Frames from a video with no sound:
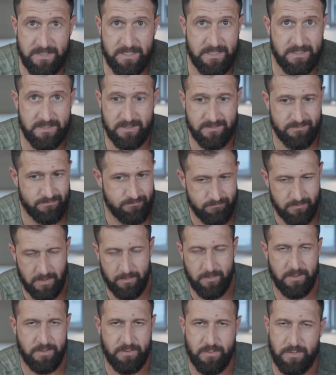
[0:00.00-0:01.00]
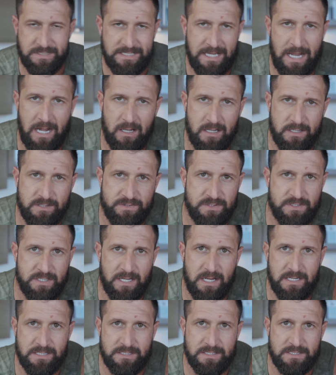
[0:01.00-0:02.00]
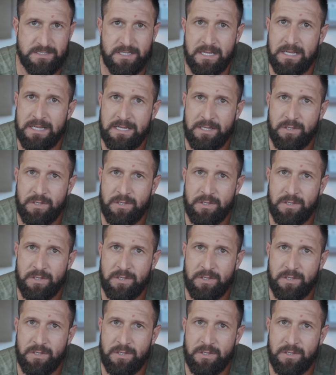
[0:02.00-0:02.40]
Because there's, I mean, you're doing towel exercises.